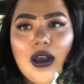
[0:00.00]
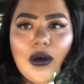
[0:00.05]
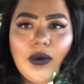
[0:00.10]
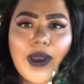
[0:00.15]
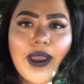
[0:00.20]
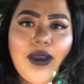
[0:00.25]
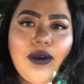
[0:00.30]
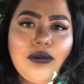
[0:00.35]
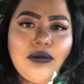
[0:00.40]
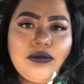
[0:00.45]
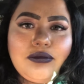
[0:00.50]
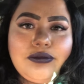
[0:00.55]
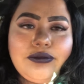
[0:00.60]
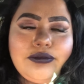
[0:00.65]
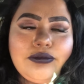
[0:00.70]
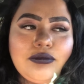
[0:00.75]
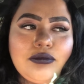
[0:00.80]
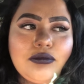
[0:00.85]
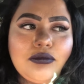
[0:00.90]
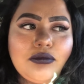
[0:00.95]
Oh, wait.
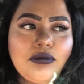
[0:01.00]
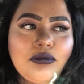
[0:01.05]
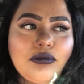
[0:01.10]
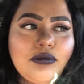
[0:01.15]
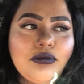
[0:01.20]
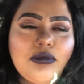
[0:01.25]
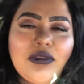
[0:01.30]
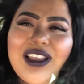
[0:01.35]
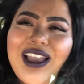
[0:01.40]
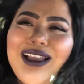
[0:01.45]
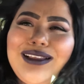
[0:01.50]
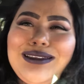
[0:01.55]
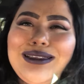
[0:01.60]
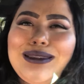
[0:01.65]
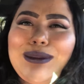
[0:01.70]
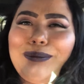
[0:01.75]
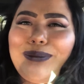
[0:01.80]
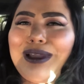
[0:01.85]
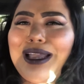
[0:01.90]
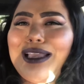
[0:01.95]
I
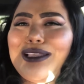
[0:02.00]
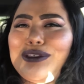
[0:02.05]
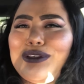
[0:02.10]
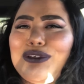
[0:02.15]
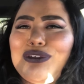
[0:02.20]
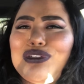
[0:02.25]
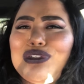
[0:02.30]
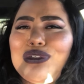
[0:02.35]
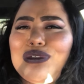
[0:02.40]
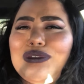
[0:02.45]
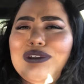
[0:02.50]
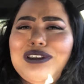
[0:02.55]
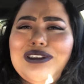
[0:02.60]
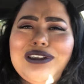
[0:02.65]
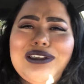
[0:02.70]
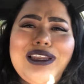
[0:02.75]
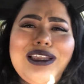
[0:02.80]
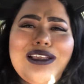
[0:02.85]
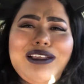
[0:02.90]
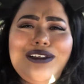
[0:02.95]
did the bye too soon,
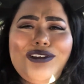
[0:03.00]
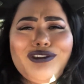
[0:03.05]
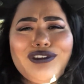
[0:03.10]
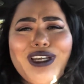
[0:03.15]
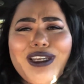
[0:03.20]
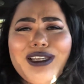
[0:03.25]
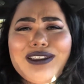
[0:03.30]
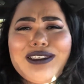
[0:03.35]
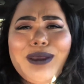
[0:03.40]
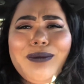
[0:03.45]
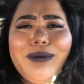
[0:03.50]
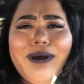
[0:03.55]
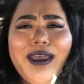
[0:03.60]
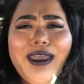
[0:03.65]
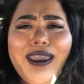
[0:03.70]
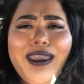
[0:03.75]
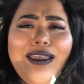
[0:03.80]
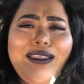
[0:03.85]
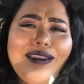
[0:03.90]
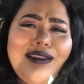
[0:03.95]
and then I tried to say
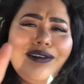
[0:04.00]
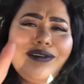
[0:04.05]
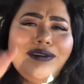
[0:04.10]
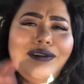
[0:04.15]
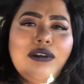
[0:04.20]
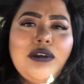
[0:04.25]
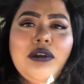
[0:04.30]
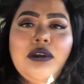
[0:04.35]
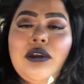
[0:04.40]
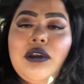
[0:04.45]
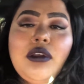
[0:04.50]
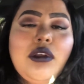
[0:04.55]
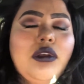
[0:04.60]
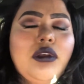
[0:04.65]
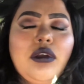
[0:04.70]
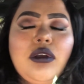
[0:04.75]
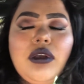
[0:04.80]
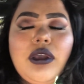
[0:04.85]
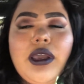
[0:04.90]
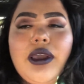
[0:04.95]
bye, and
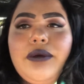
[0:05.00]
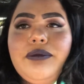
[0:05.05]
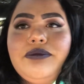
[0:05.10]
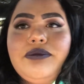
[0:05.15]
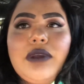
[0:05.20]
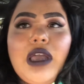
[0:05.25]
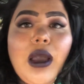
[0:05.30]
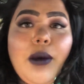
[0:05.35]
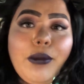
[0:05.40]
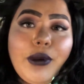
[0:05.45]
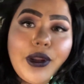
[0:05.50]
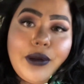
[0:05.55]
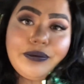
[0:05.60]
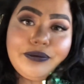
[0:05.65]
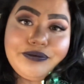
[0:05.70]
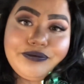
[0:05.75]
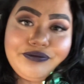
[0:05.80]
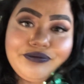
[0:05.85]
yeah, I'm done.